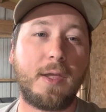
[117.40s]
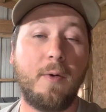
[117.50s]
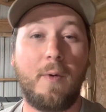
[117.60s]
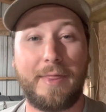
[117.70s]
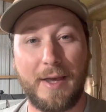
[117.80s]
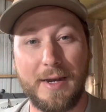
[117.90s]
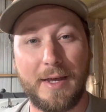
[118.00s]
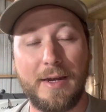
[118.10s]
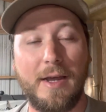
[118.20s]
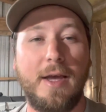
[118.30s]
What they
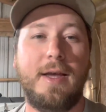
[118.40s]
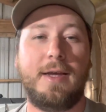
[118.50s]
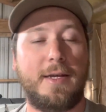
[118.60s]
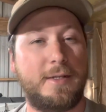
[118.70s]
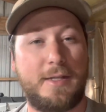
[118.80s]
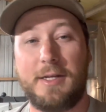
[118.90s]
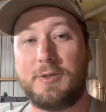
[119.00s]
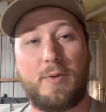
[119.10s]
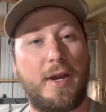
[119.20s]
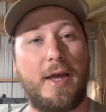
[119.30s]
did is they
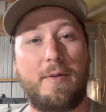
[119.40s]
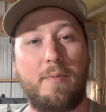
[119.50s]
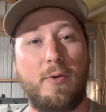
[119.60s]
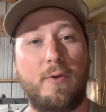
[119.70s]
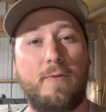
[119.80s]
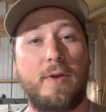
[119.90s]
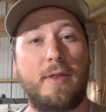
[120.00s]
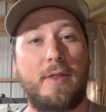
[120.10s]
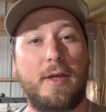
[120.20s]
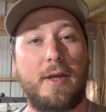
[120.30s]
just went ahead and moved
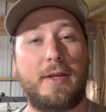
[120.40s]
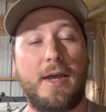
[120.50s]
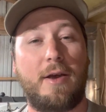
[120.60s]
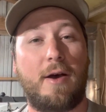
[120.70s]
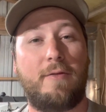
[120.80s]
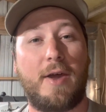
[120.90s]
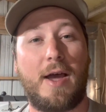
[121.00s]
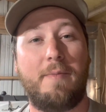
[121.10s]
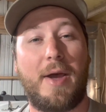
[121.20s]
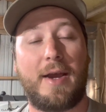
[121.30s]
the takeoff
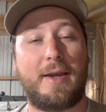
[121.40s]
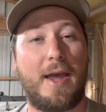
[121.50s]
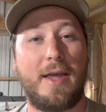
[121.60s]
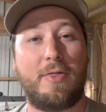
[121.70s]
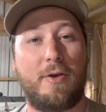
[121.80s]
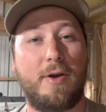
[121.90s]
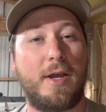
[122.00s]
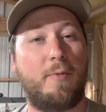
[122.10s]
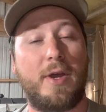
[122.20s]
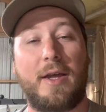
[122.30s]
time back to
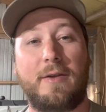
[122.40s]
8:30, and we got to